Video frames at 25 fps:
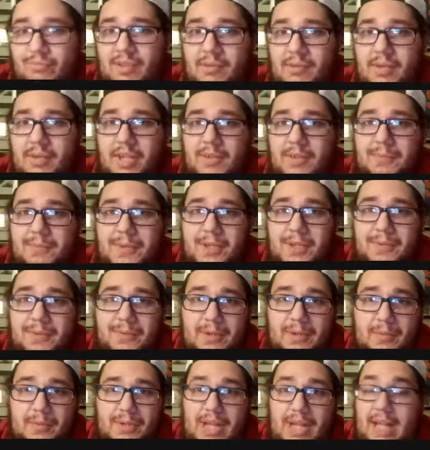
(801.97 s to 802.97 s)
that's
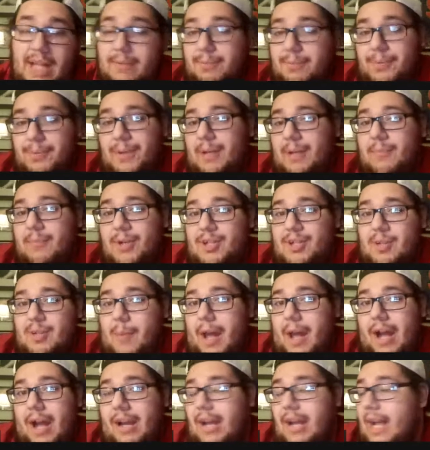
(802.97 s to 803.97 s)
pretty much
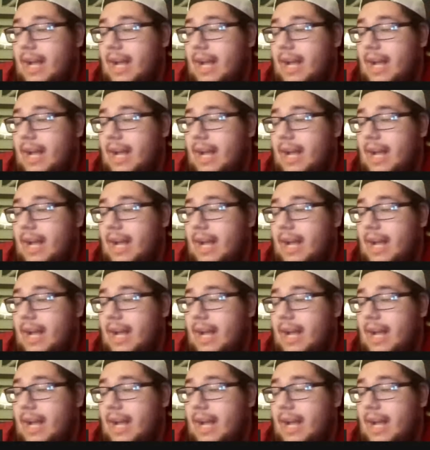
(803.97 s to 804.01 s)
about it.